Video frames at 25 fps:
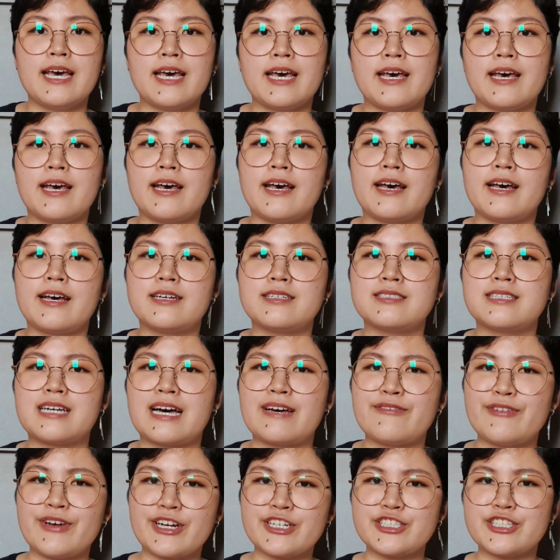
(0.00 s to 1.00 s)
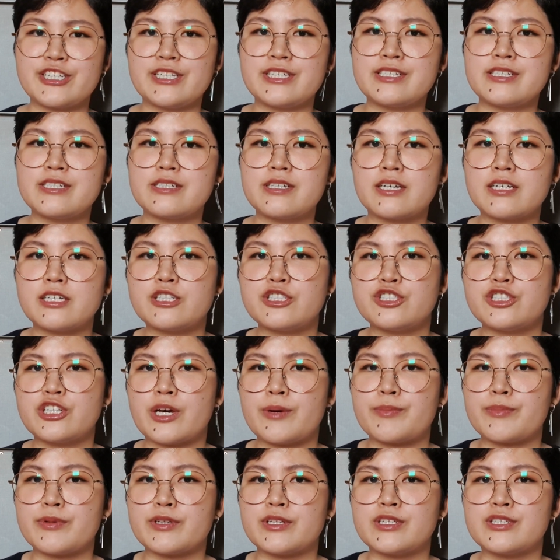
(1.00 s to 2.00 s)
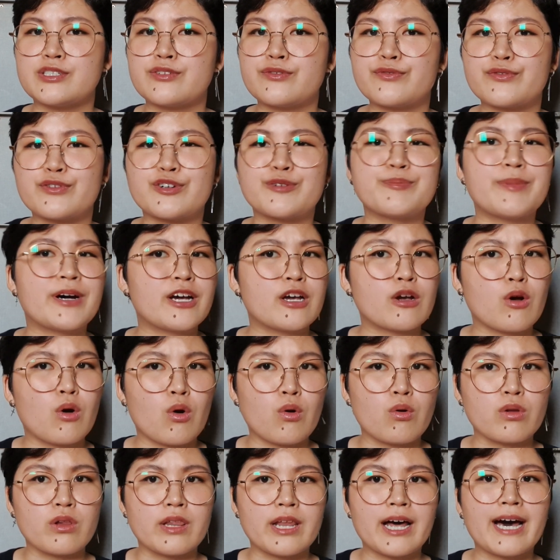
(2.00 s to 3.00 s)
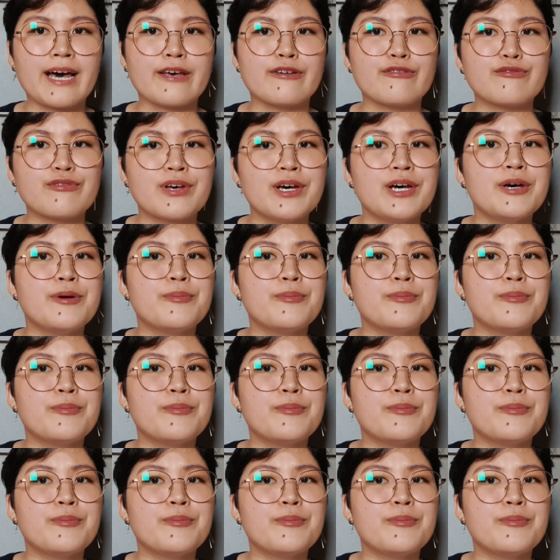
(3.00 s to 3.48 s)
and I've actually studied Japanese for my whole life,